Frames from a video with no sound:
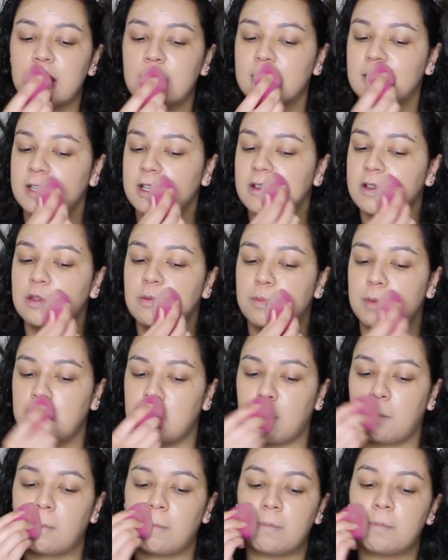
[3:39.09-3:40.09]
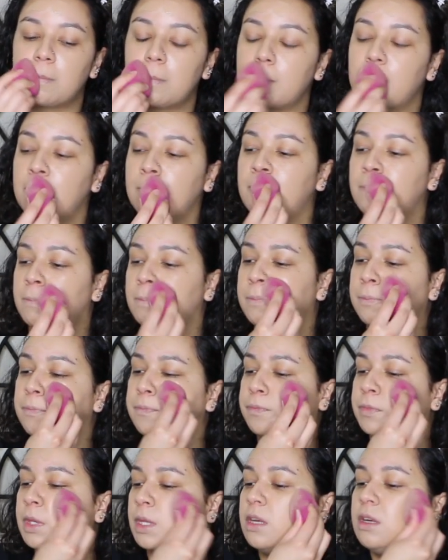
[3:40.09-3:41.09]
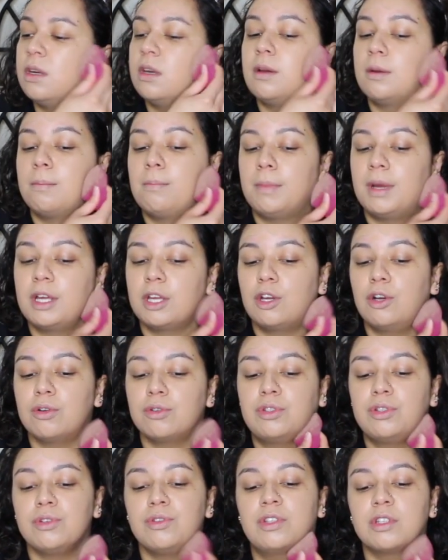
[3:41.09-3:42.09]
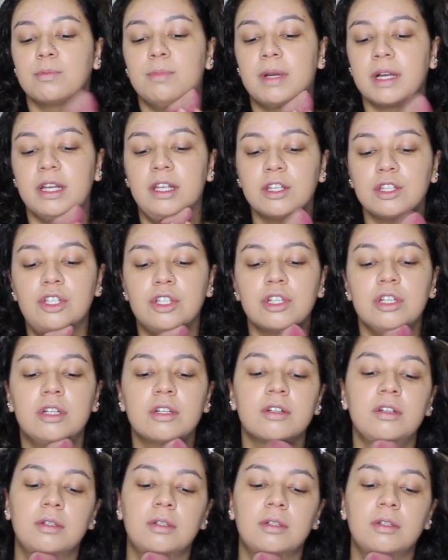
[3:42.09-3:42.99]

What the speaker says: this has been my go-to sponge